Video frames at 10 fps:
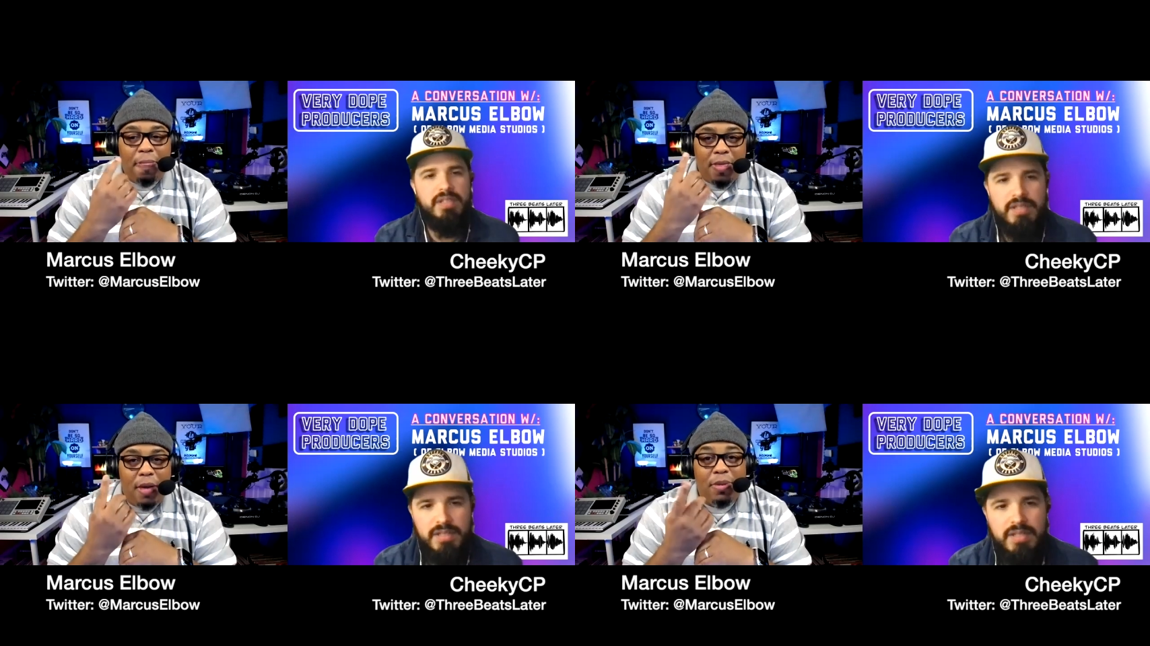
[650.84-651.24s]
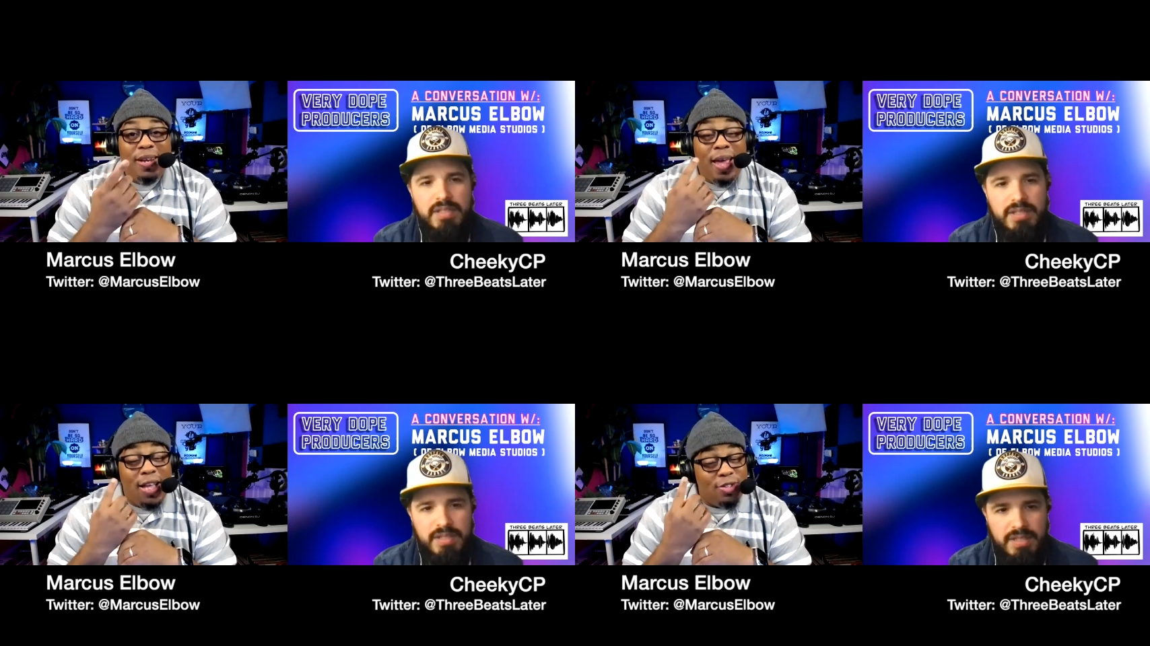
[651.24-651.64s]
Speaker 1: yeah, but
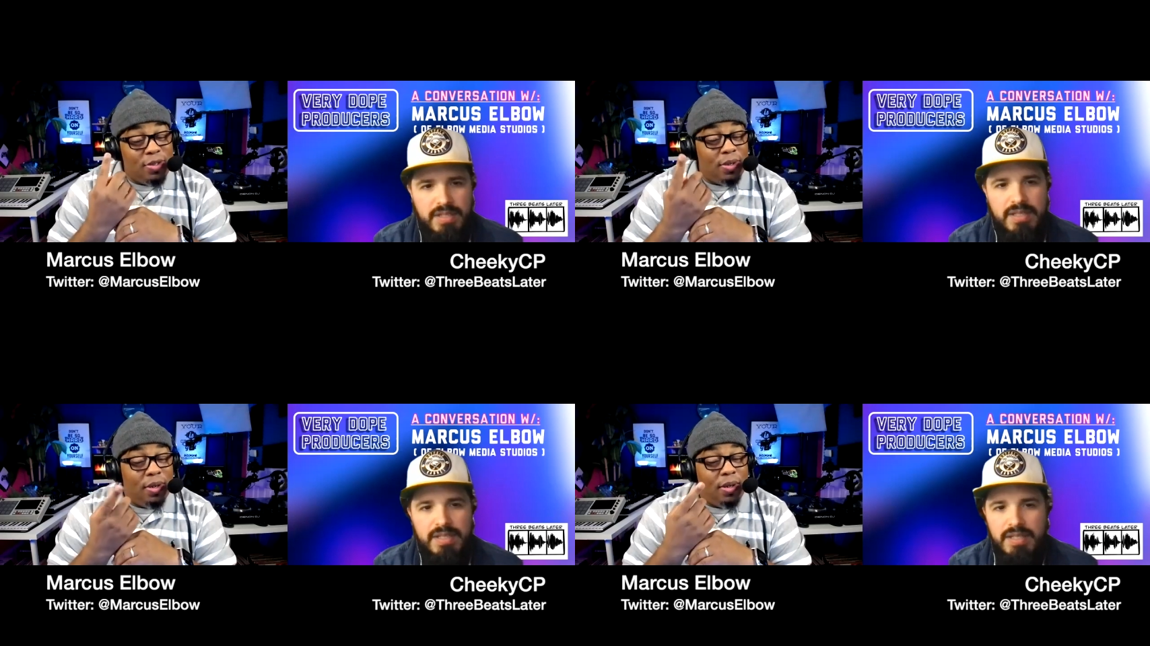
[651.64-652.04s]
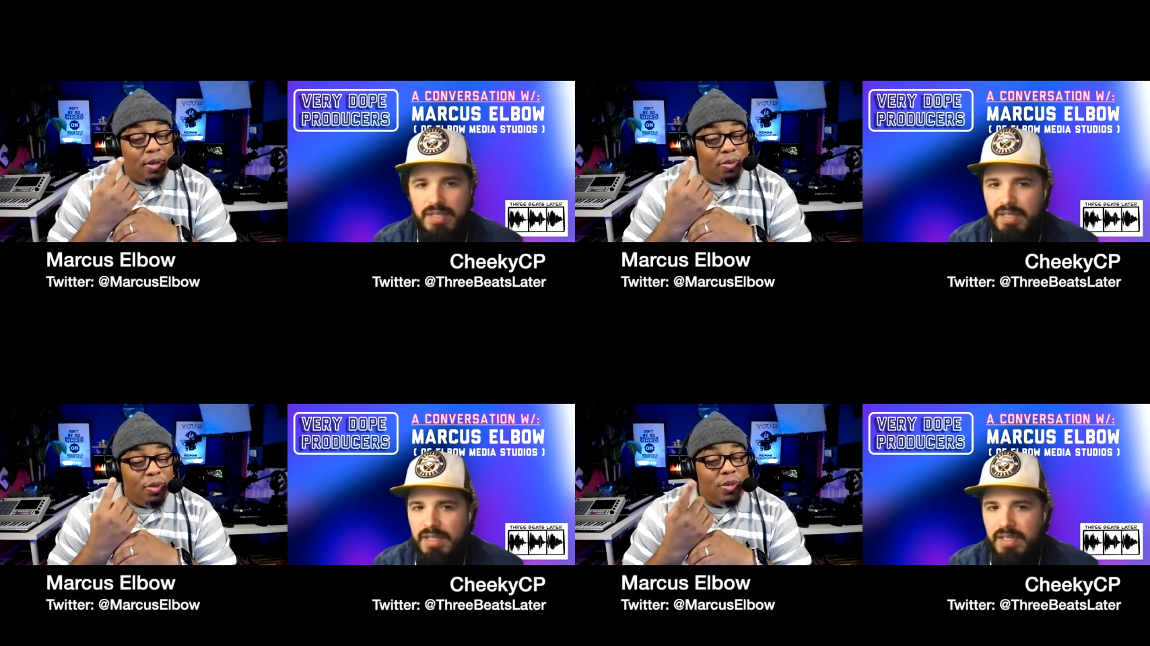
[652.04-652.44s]
it has uh,
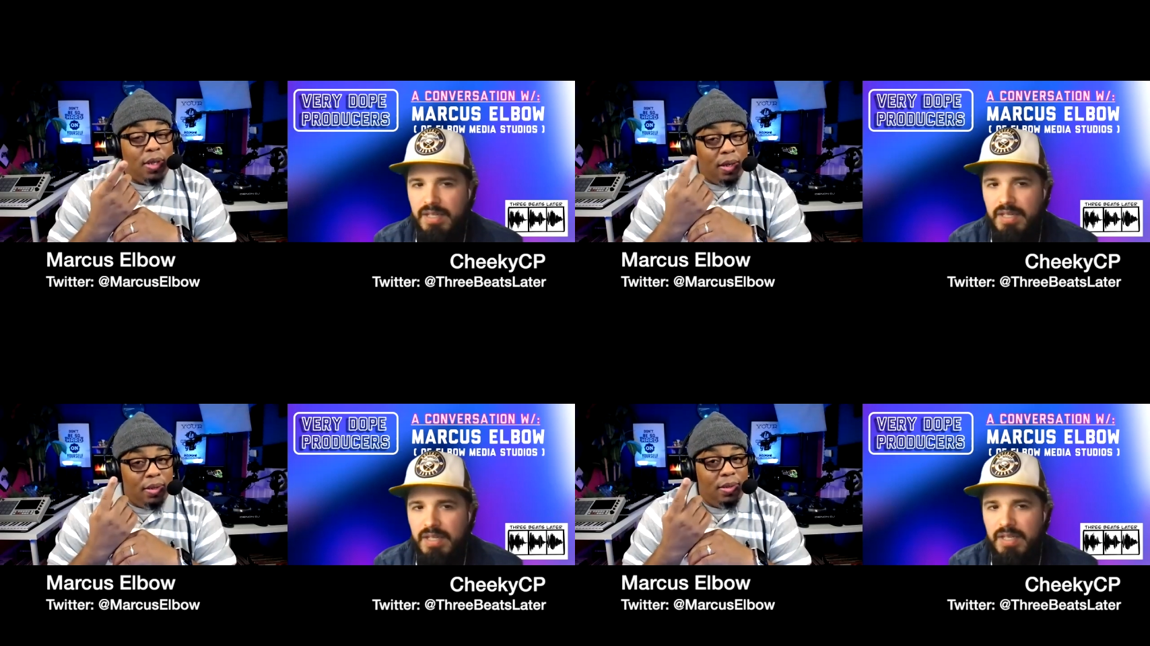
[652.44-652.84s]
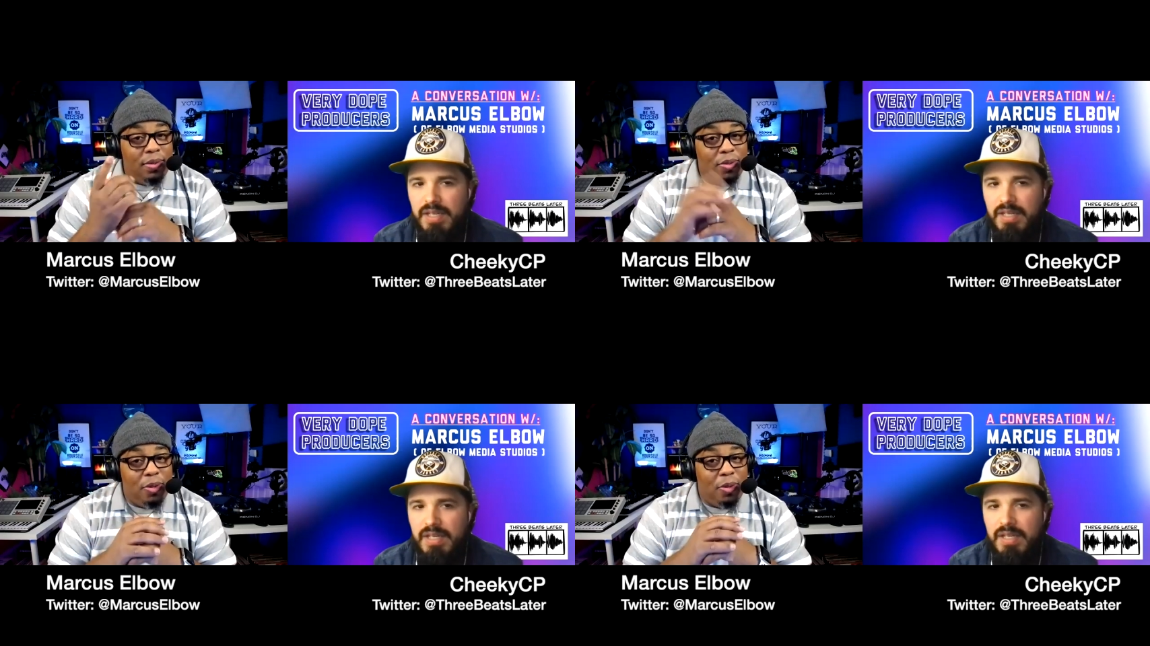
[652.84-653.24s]
a rotating,
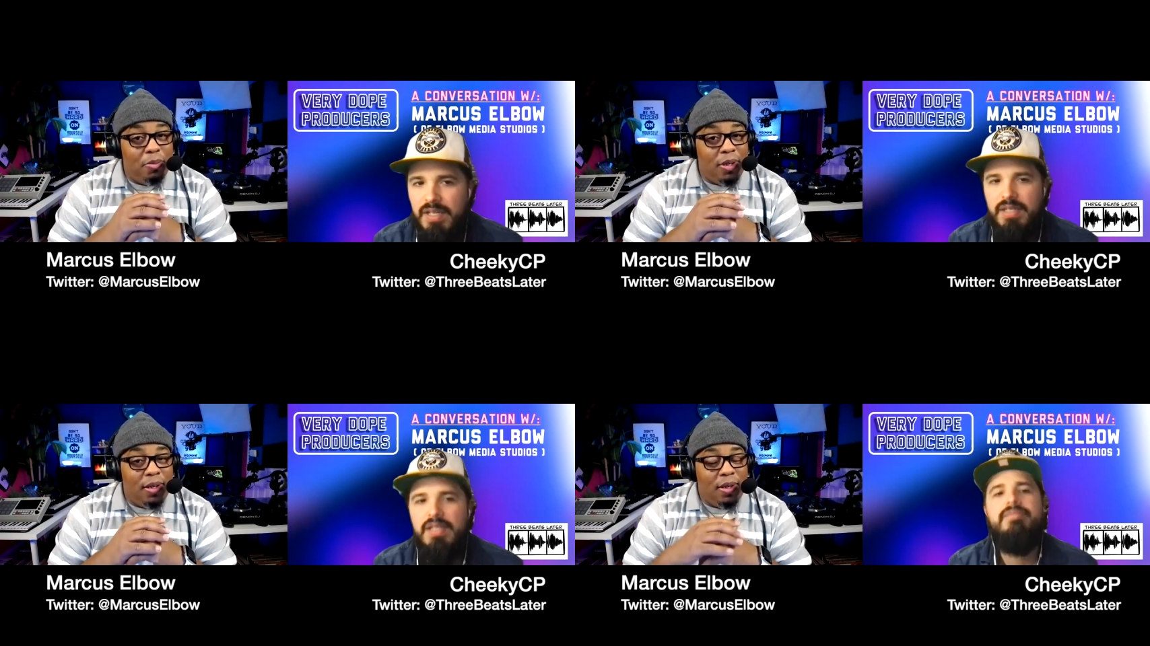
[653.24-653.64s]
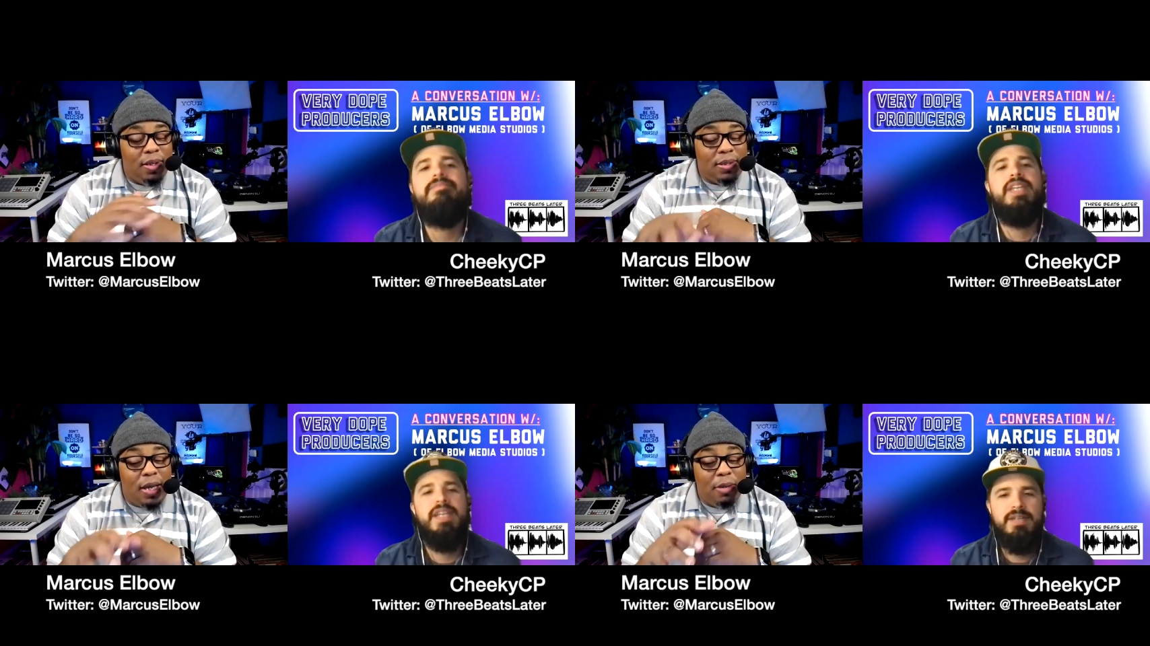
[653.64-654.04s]
you know what I mean? Uh,
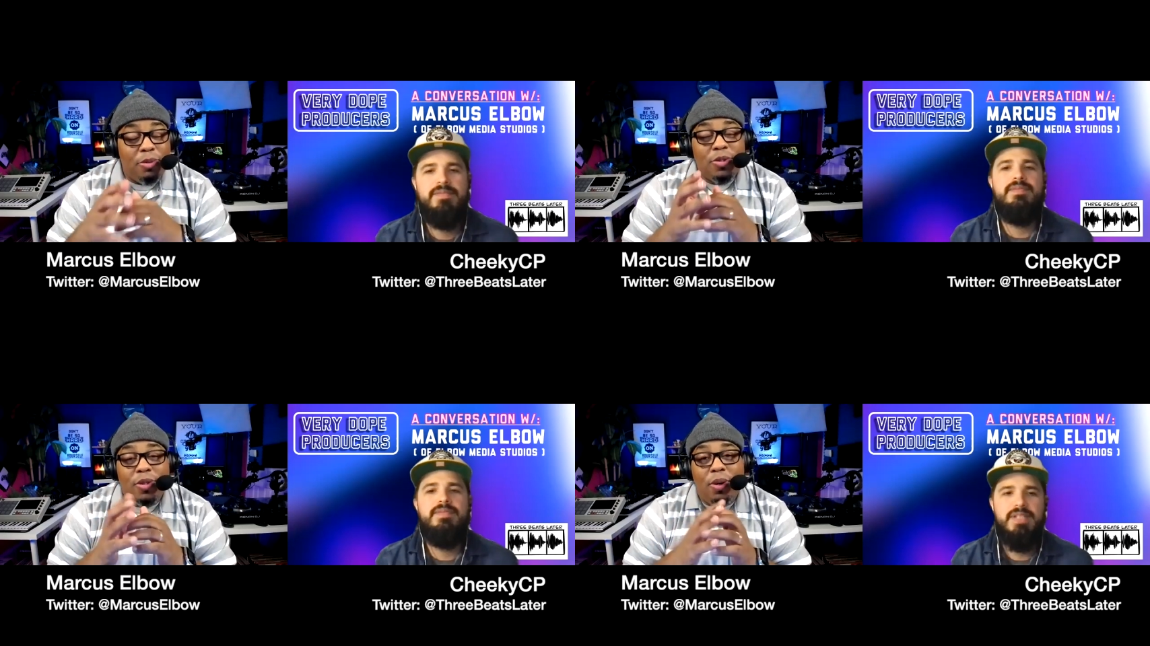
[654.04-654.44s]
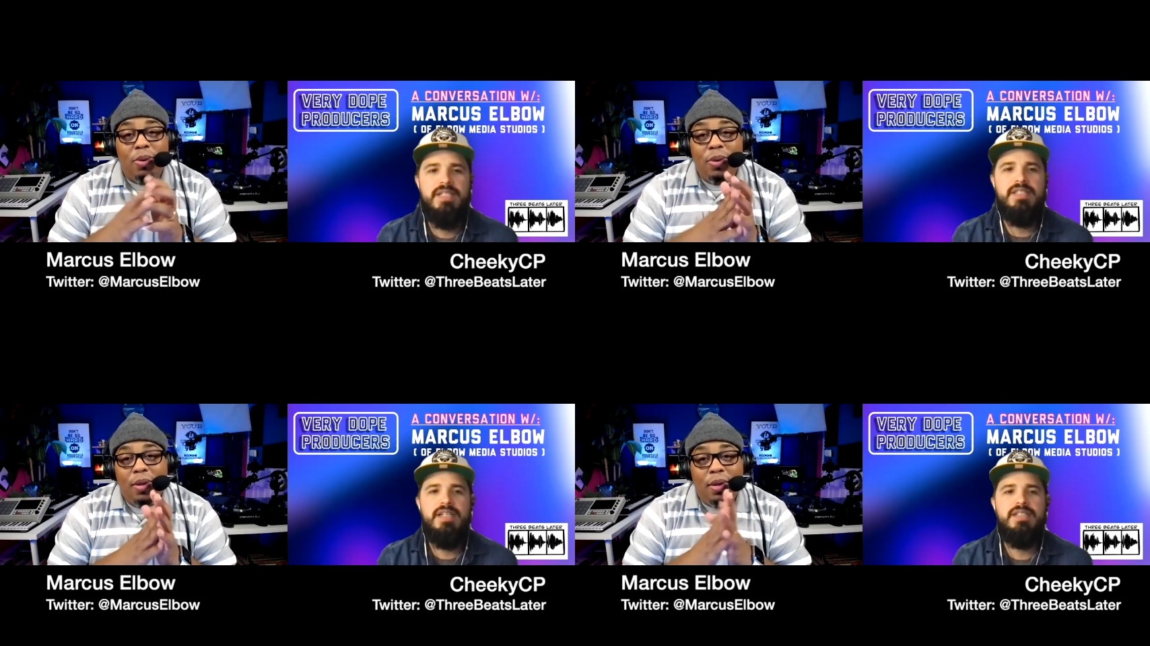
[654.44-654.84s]
table, yeah, so,
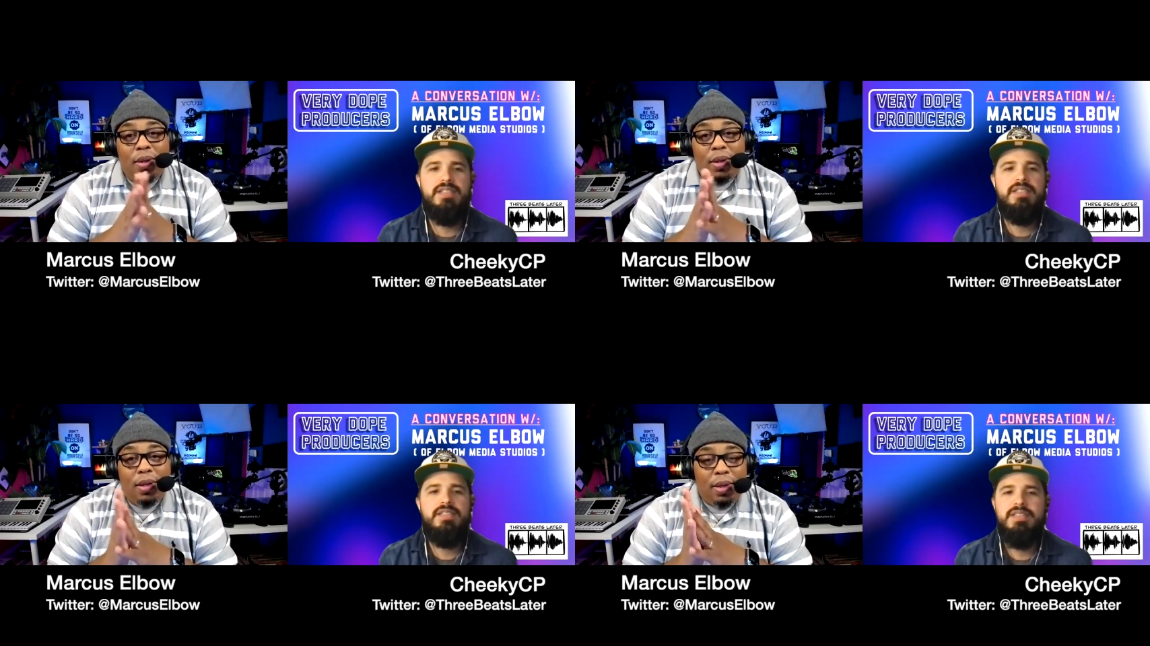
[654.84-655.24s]
exactly.